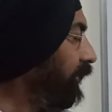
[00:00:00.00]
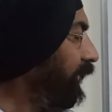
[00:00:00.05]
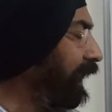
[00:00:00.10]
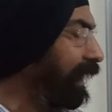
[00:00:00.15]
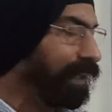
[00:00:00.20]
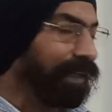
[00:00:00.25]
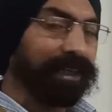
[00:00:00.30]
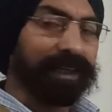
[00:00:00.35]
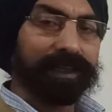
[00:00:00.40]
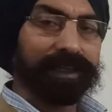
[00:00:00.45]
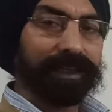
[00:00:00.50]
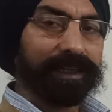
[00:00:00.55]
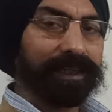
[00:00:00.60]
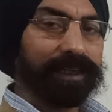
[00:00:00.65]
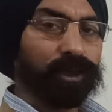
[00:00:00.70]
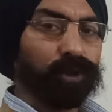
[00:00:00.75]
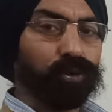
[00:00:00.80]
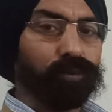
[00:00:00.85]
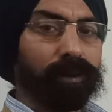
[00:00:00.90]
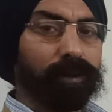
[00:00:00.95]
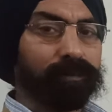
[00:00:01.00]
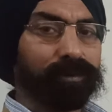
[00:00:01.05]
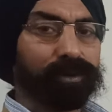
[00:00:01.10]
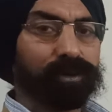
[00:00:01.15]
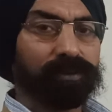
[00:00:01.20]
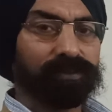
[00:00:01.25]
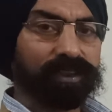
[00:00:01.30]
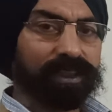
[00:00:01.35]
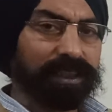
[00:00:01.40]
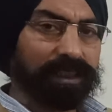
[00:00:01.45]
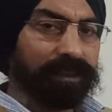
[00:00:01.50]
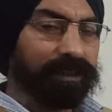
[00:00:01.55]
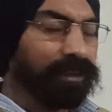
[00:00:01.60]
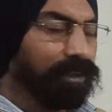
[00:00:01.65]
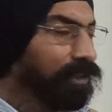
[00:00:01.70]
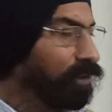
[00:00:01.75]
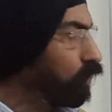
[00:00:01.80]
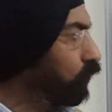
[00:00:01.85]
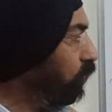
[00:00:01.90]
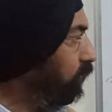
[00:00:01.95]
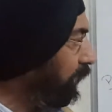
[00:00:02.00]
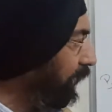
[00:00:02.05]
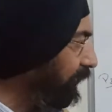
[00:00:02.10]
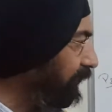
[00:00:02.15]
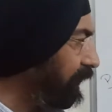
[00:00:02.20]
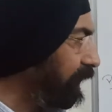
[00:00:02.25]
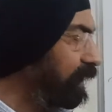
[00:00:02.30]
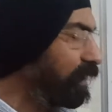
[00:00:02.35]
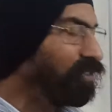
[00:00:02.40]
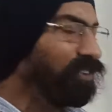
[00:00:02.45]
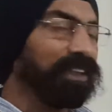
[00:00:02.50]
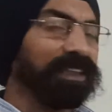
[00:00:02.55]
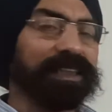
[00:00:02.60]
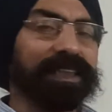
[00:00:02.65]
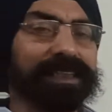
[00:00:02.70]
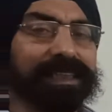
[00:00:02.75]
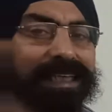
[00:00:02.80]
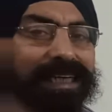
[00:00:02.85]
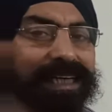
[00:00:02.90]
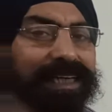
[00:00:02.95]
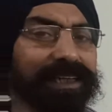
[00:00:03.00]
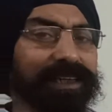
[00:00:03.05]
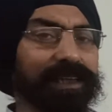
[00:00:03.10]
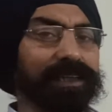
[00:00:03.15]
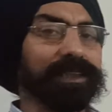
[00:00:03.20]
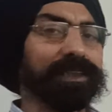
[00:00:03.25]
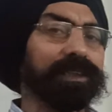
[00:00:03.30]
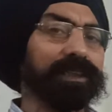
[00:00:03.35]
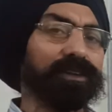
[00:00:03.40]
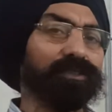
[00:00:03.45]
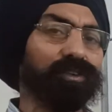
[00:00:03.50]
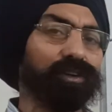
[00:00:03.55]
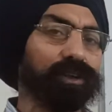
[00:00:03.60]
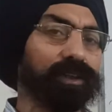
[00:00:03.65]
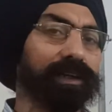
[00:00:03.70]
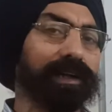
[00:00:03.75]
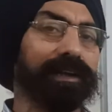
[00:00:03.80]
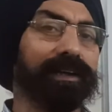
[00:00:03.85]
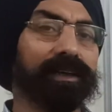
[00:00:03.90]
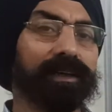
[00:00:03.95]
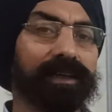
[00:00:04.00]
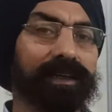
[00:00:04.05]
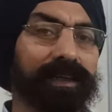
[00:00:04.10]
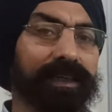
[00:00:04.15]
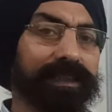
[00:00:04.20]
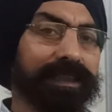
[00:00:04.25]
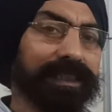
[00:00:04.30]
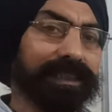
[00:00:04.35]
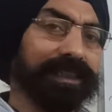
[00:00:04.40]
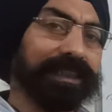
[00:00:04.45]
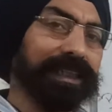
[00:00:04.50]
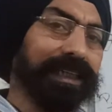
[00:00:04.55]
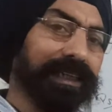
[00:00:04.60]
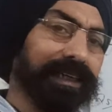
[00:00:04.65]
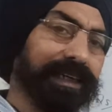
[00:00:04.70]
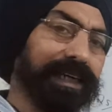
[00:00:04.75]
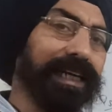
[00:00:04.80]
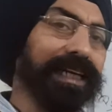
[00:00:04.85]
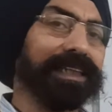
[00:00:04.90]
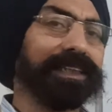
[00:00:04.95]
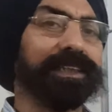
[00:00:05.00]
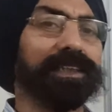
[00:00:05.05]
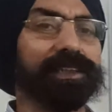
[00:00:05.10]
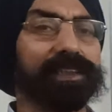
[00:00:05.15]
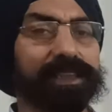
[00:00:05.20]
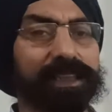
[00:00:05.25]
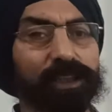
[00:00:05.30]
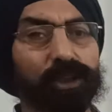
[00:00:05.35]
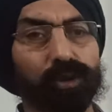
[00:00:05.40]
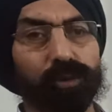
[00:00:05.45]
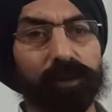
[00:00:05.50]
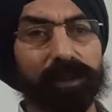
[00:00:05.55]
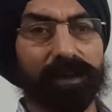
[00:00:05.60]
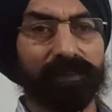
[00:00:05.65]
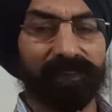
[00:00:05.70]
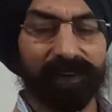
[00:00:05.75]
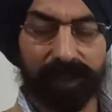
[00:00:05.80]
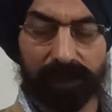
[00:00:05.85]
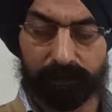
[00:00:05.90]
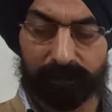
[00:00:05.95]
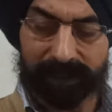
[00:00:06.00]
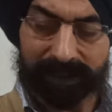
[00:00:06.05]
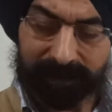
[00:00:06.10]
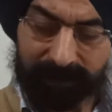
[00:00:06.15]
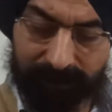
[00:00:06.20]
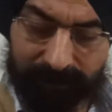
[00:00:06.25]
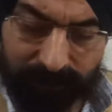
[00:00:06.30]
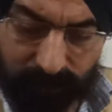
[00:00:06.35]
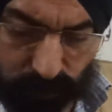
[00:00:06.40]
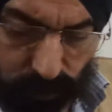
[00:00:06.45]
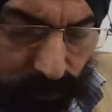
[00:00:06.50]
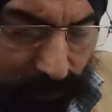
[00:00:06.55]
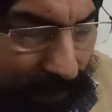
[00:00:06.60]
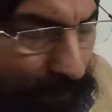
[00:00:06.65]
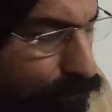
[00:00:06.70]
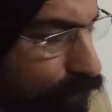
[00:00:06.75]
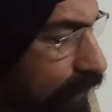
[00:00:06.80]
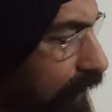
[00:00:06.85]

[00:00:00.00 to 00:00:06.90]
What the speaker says: earlier taken two members of C. So that satisfies the second condition for this collection C to be a filter base. So that